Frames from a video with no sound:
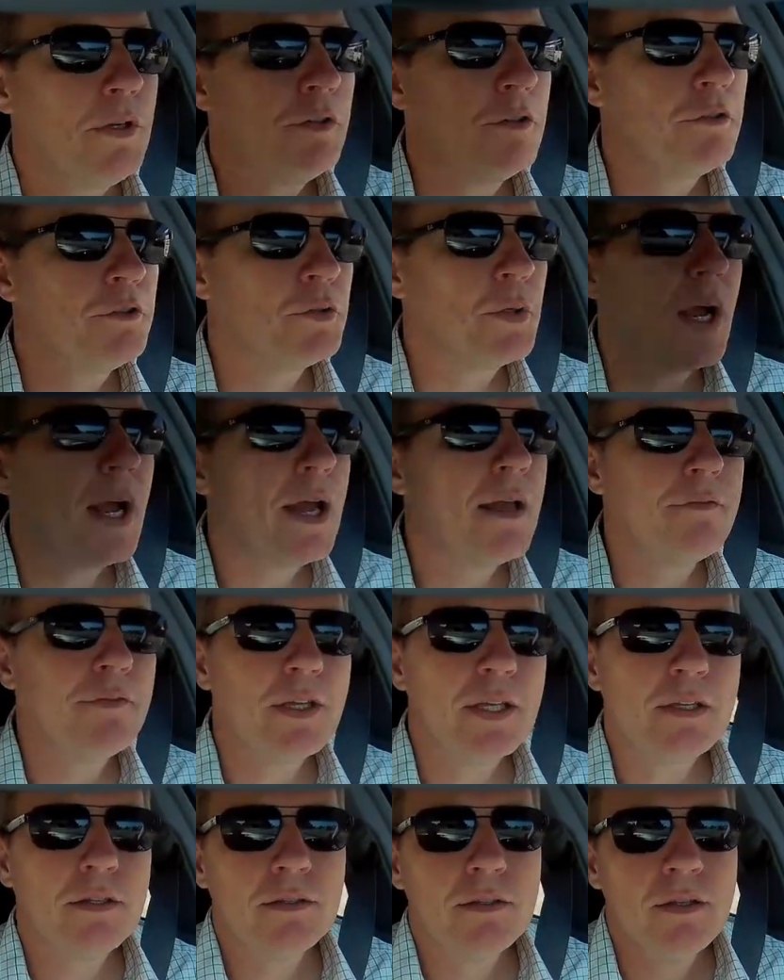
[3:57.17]
you're
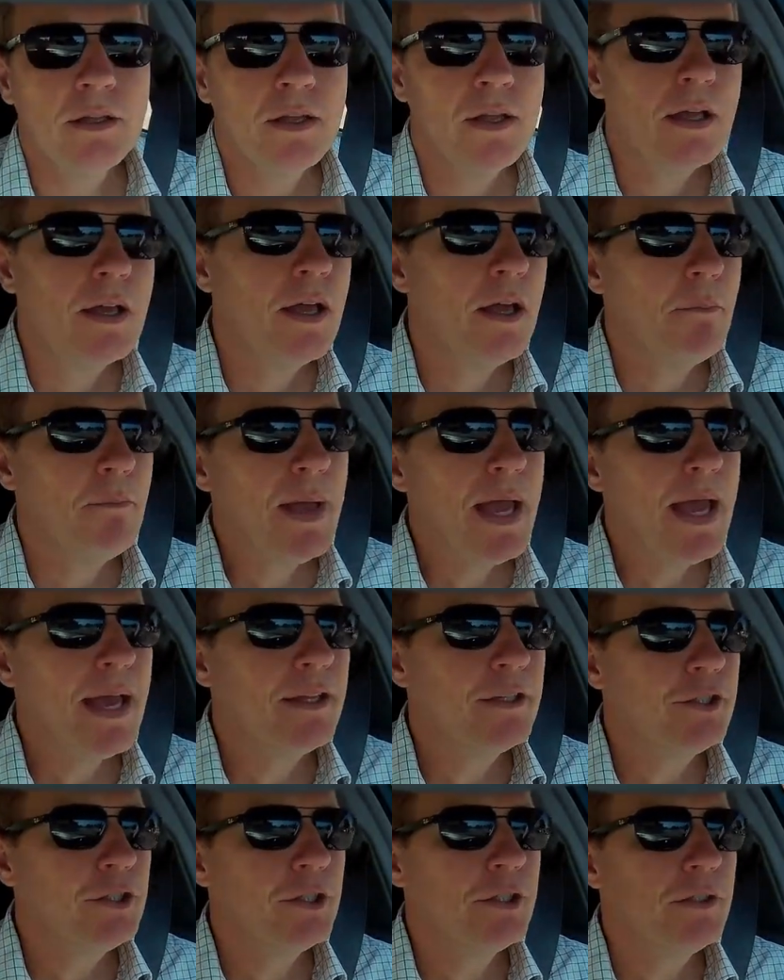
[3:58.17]
driving,
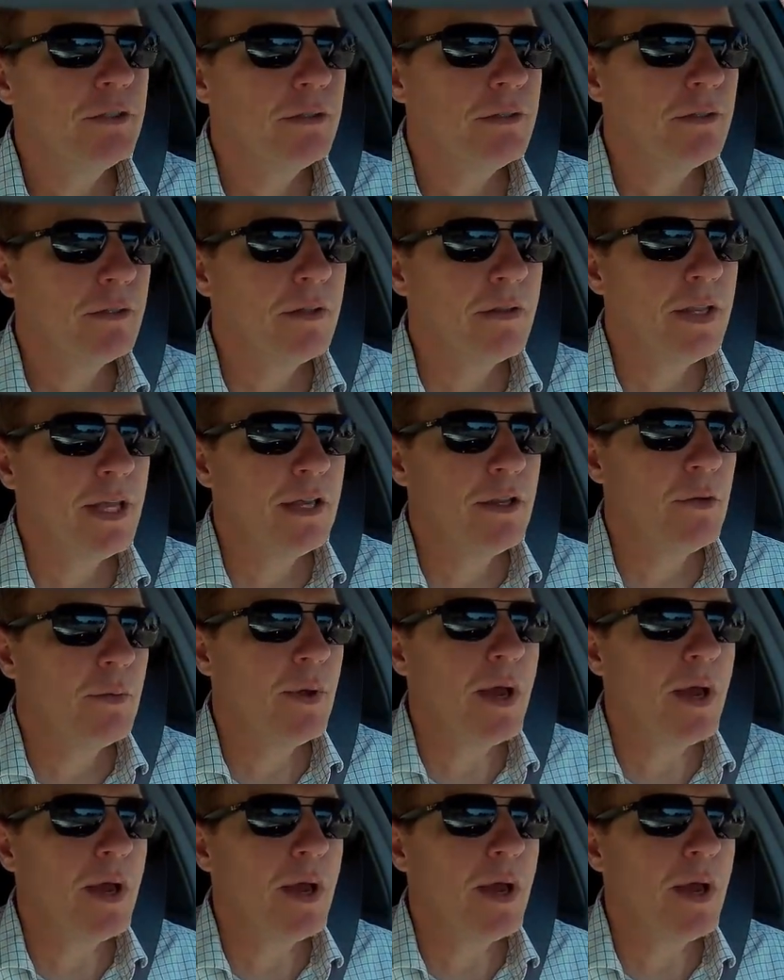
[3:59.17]
imagine that you